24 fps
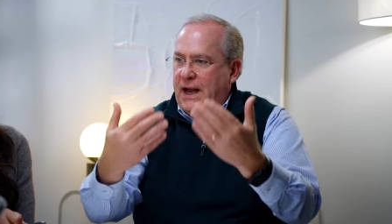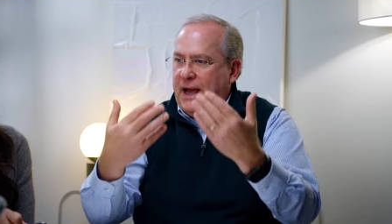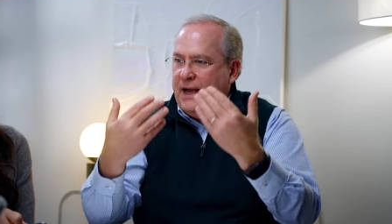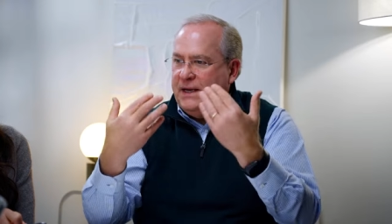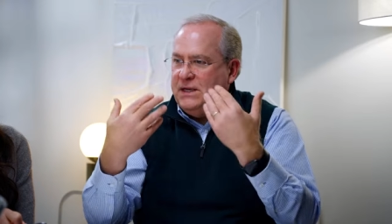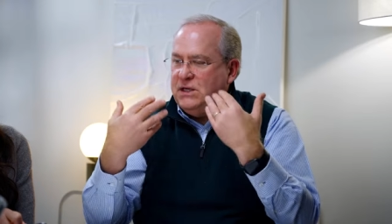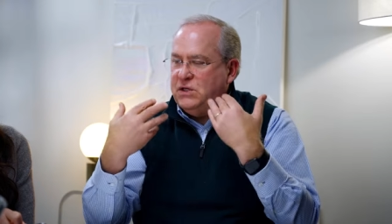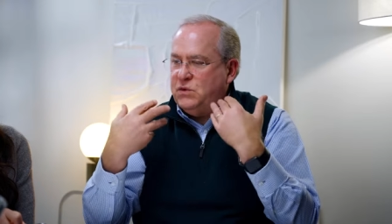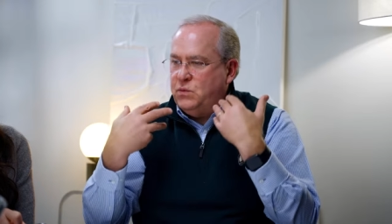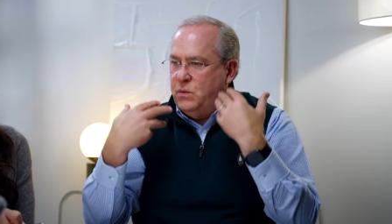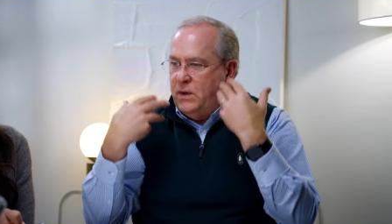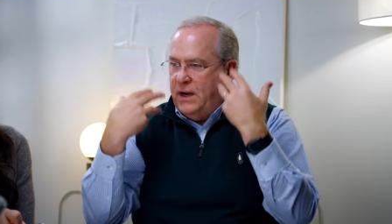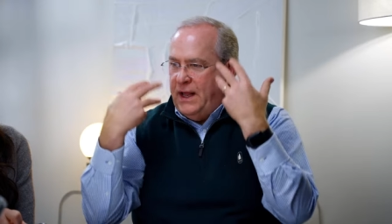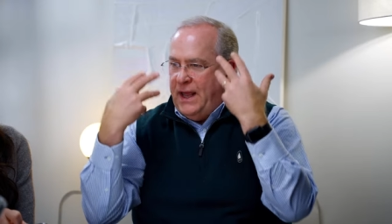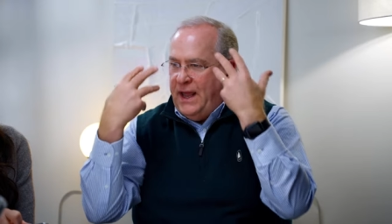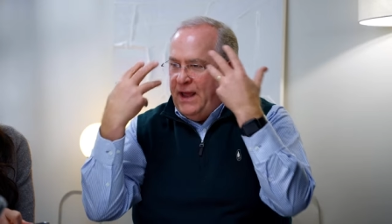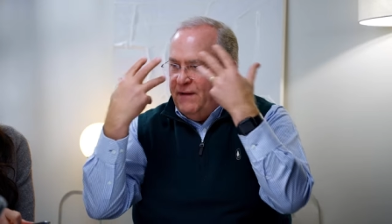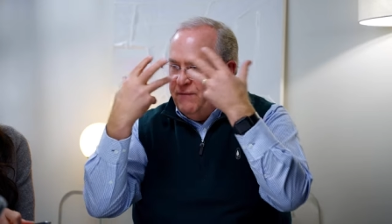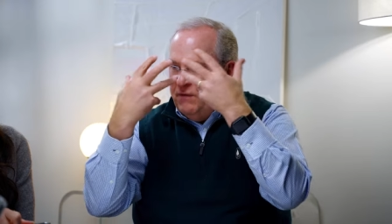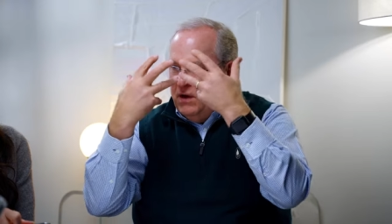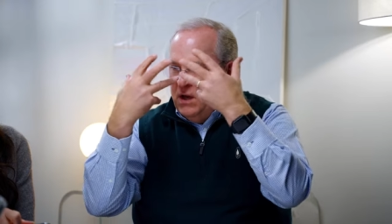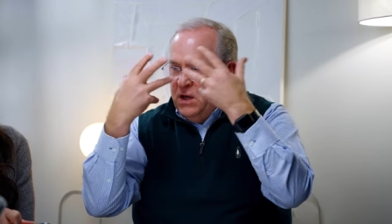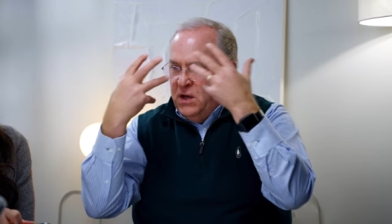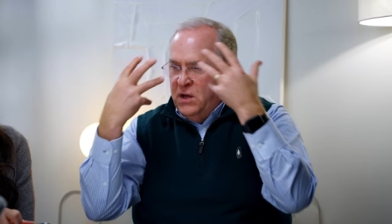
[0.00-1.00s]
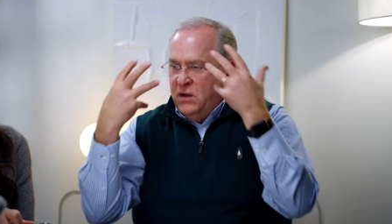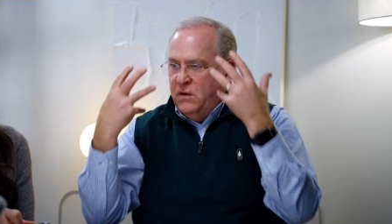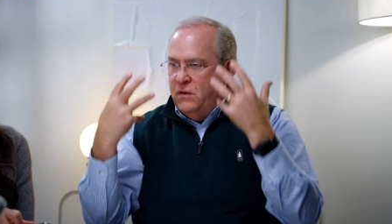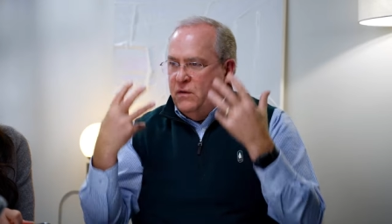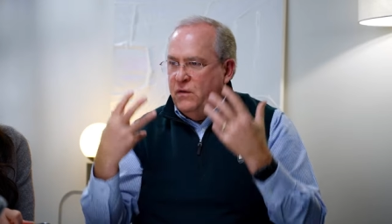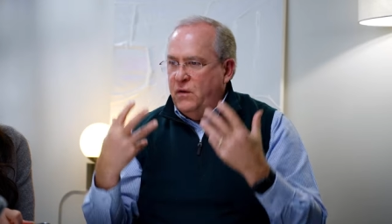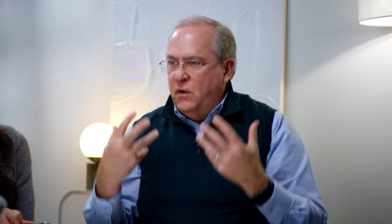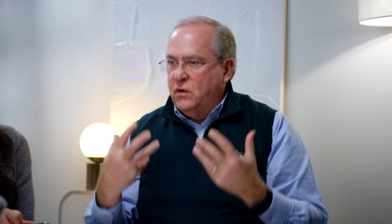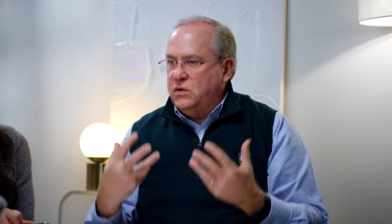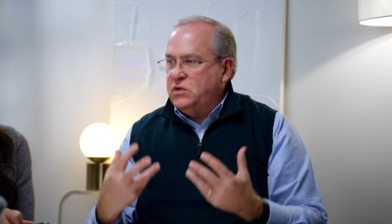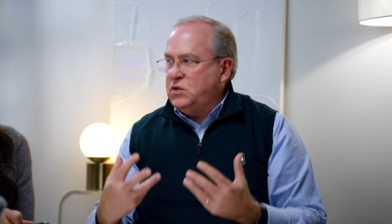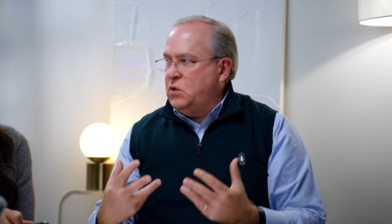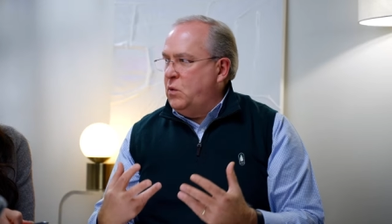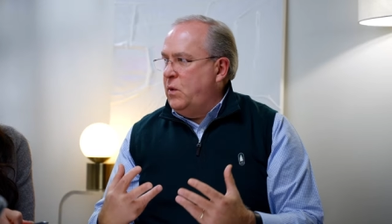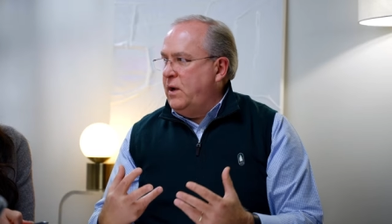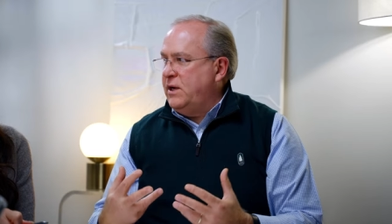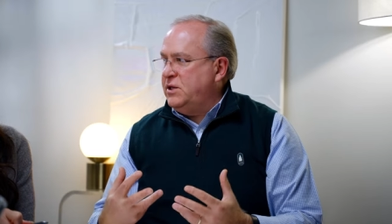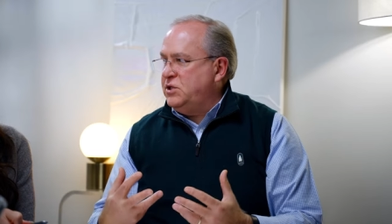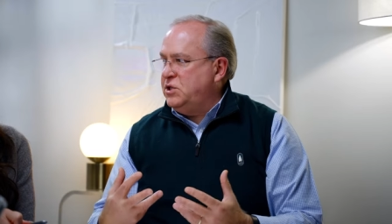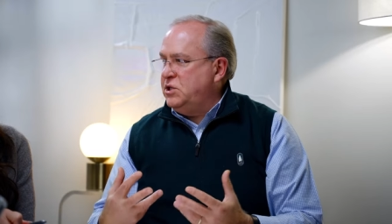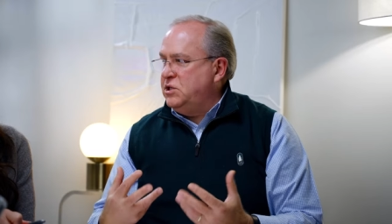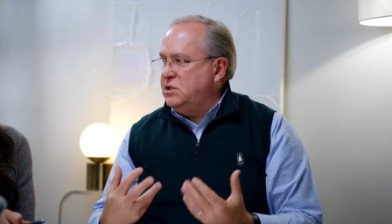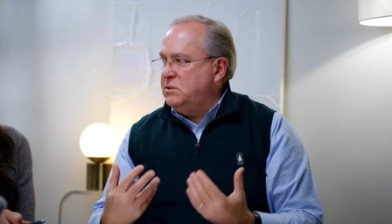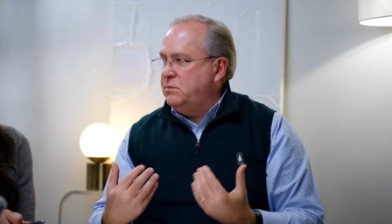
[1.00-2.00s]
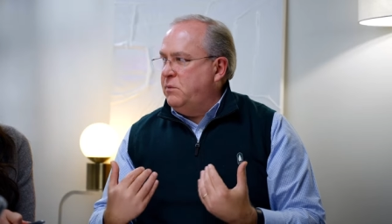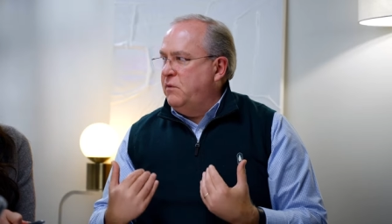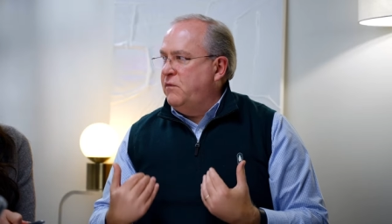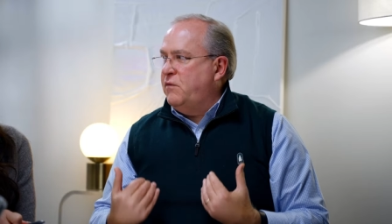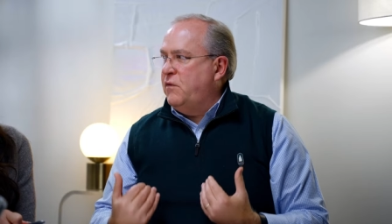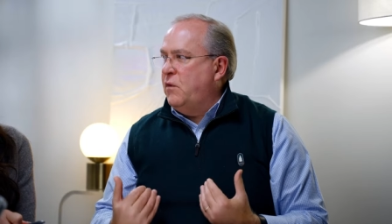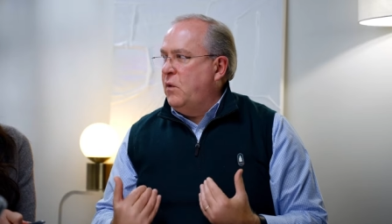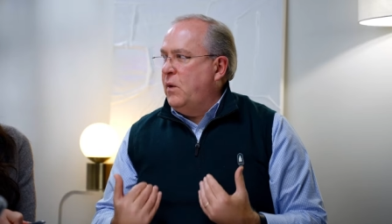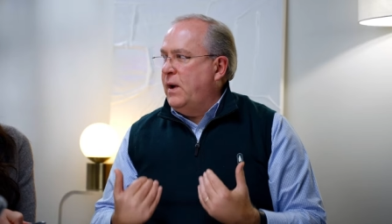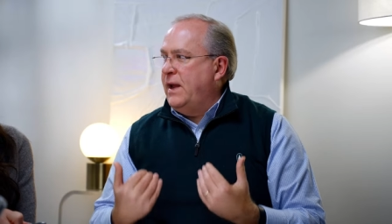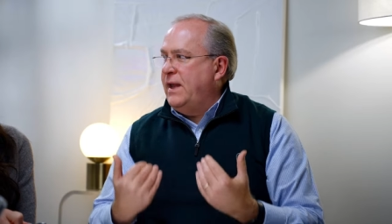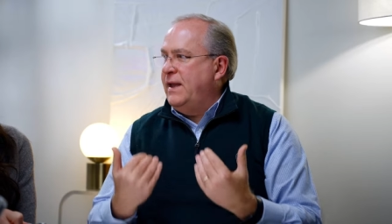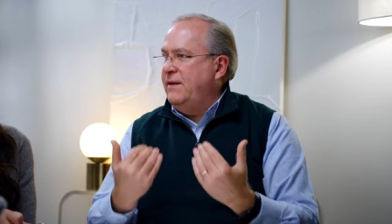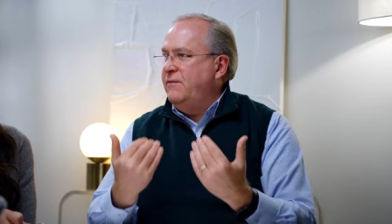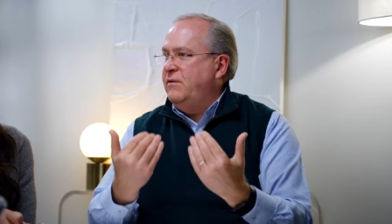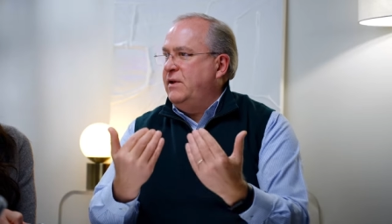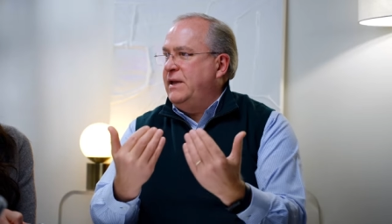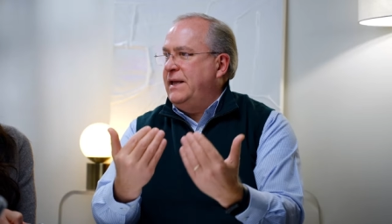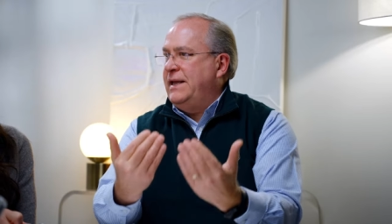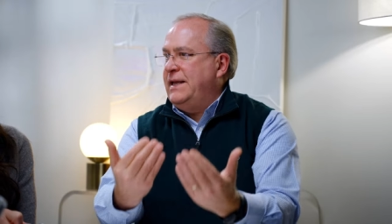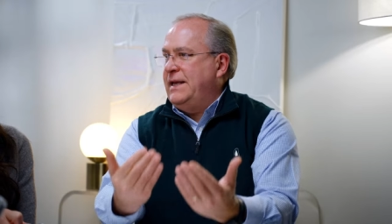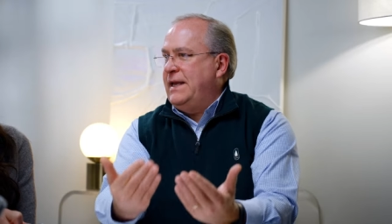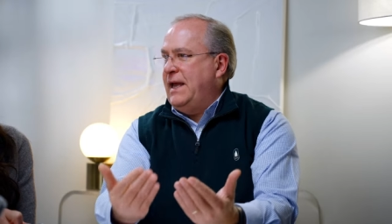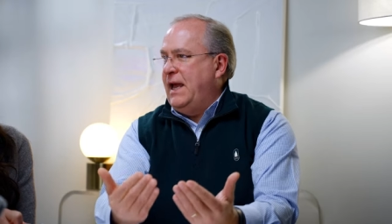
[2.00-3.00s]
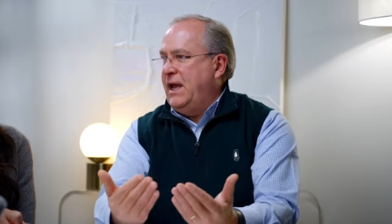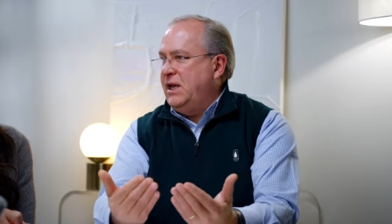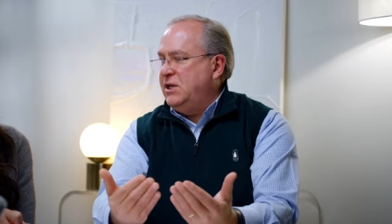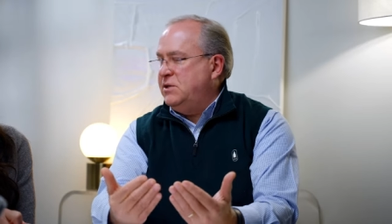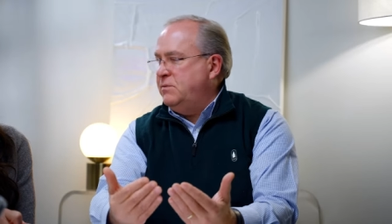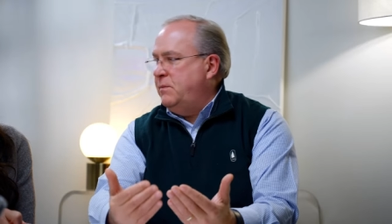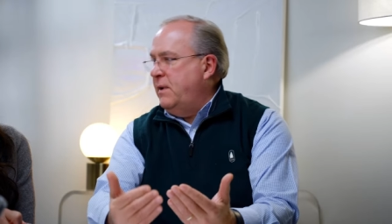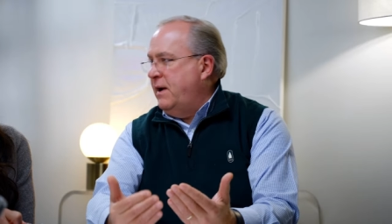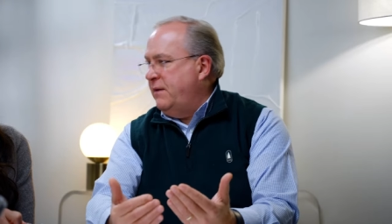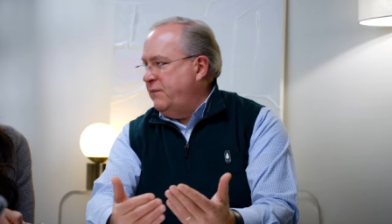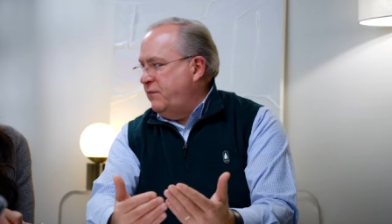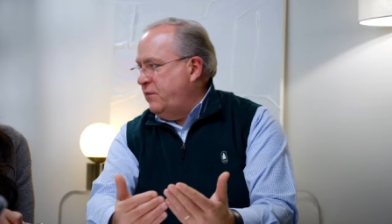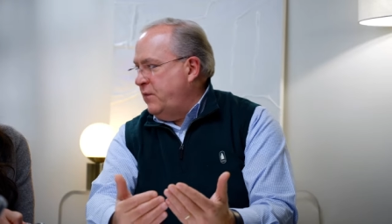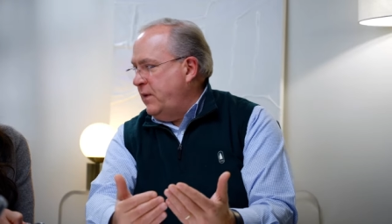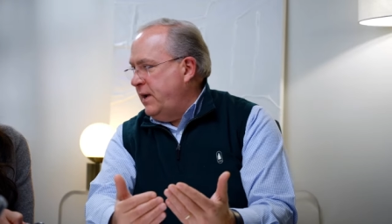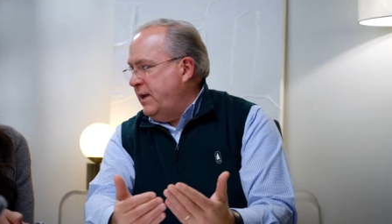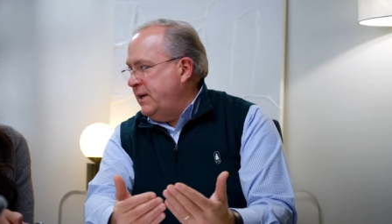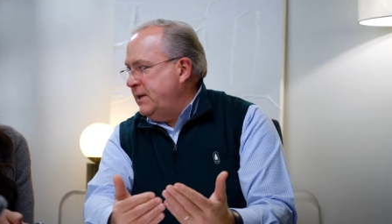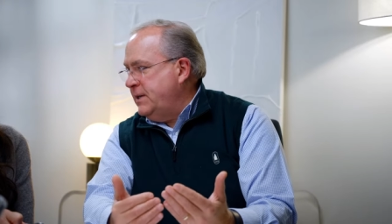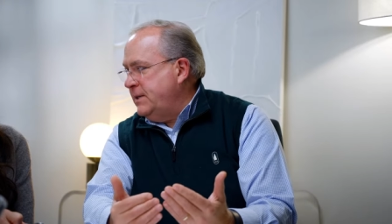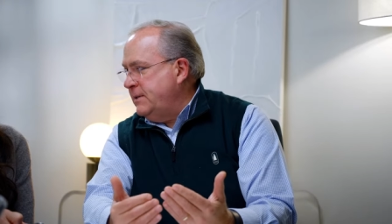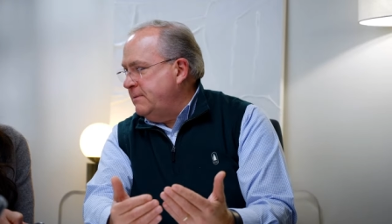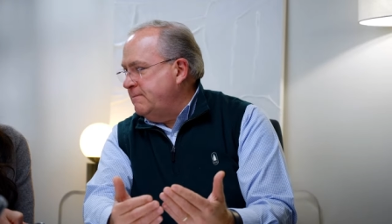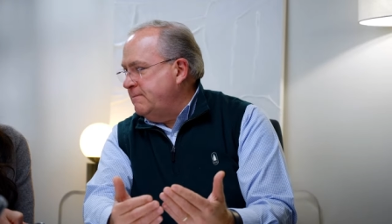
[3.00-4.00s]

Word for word: I just want to have those questions before I even engage my friend.